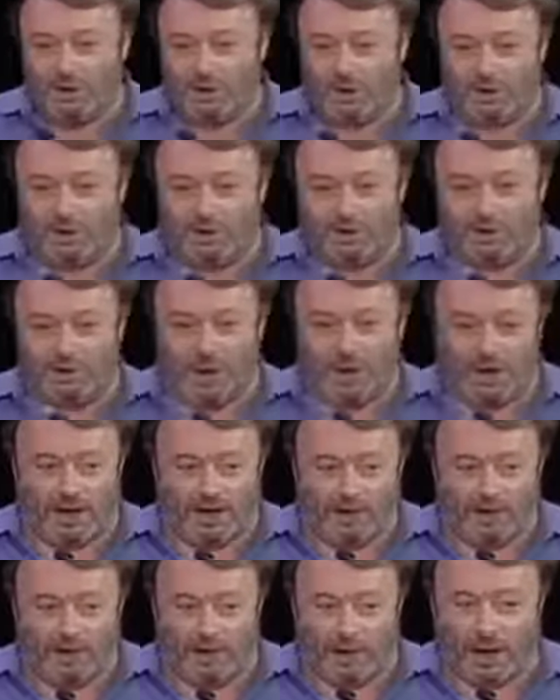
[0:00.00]
to
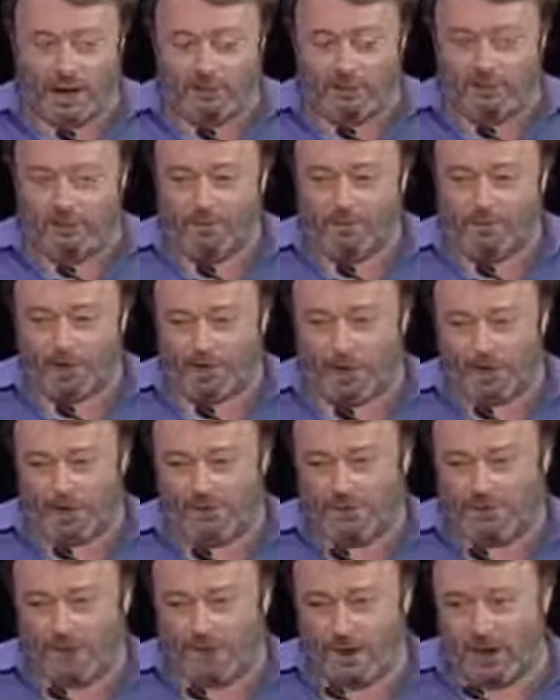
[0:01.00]
sully the name of
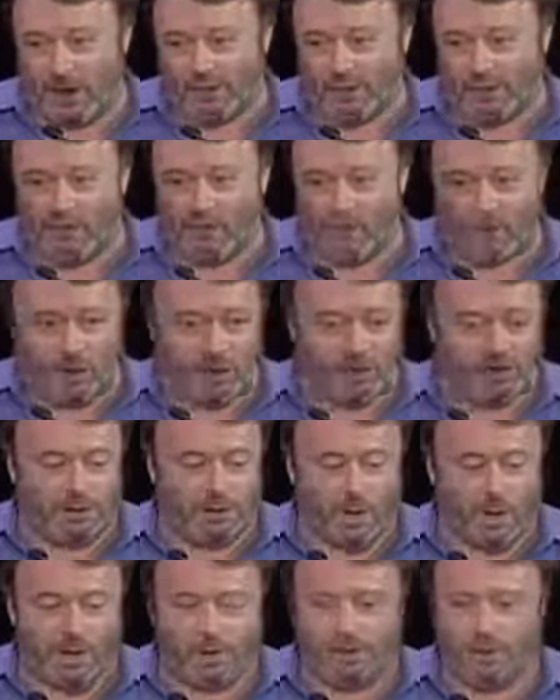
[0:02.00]
Charles James Fox,
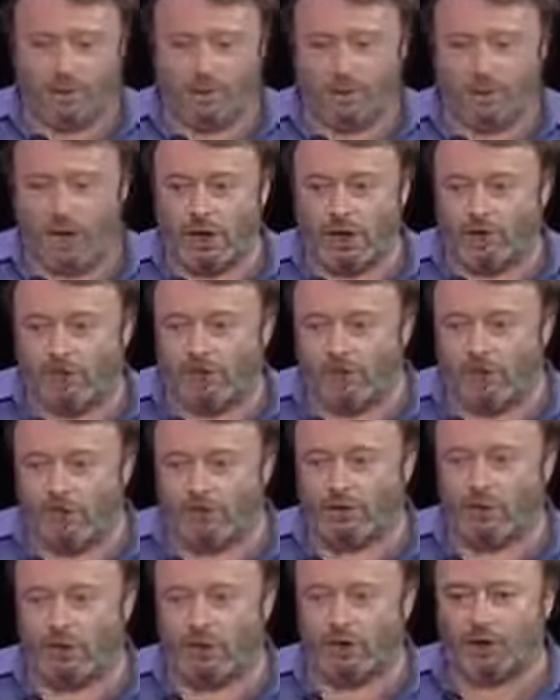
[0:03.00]
ladies and gentlemen,
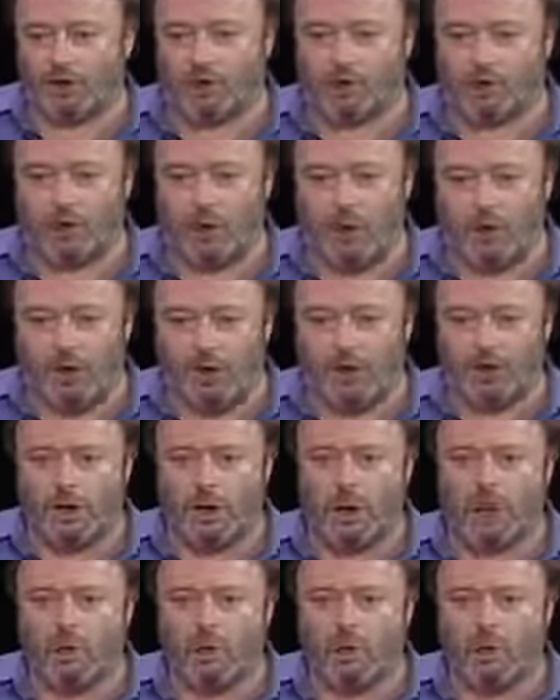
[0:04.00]
with such a squalid